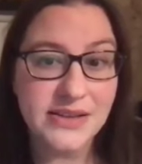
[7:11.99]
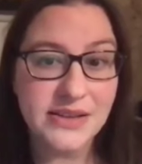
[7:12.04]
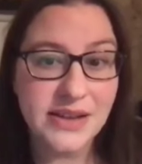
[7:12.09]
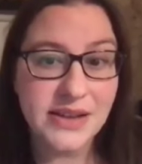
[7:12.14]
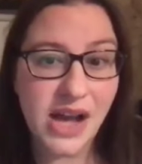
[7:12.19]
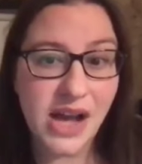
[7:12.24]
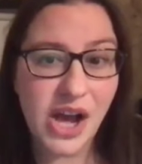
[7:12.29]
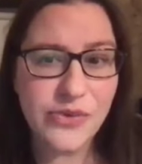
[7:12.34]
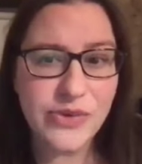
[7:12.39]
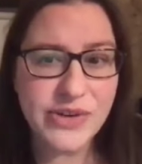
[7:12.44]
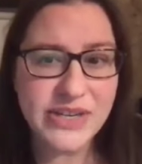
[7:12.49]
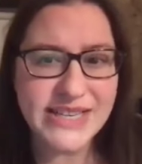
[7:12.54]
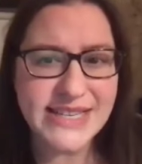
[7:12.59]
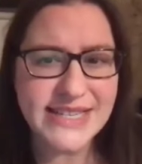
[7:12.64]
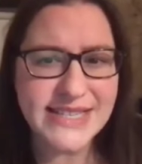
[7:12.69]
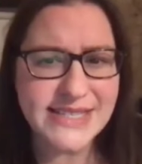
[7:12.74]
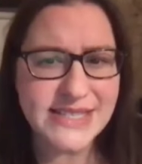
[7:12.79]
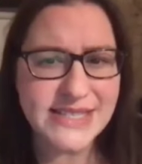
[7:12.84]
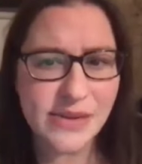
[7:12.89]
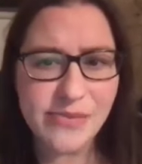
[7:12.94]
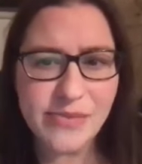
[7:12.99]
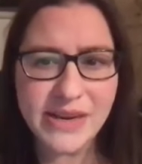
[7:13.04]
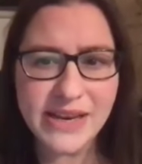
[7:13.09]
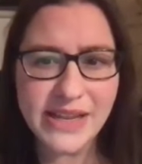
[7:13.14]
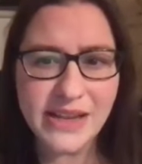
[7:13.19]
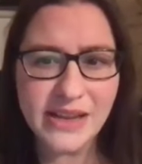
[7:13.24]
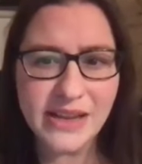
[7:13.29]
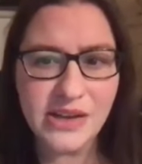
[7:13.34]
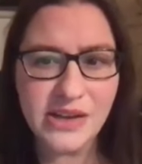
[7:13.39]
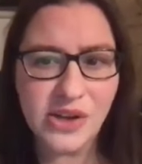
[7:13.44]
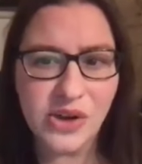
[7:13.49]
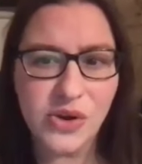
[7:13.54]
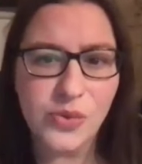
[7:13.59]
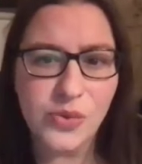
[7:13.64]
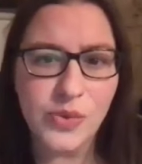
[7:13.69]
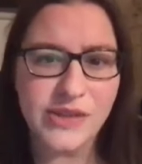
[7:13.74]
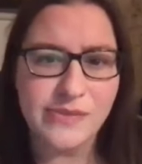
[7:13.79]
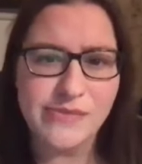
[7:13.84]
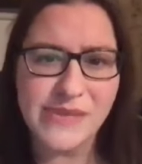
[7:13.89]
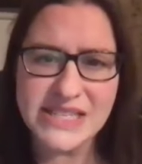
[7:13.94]
hurriedly stumbling along
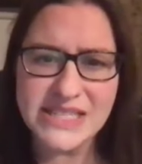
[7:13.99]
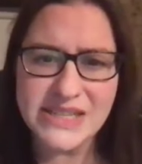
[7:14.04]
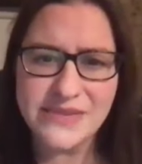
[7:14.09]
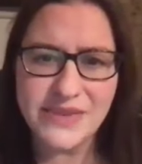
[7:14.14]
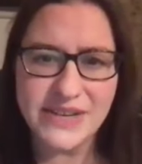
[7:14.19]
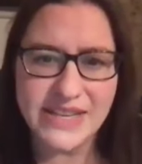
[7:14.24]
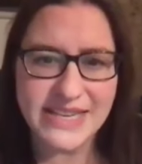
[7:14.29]
with a massively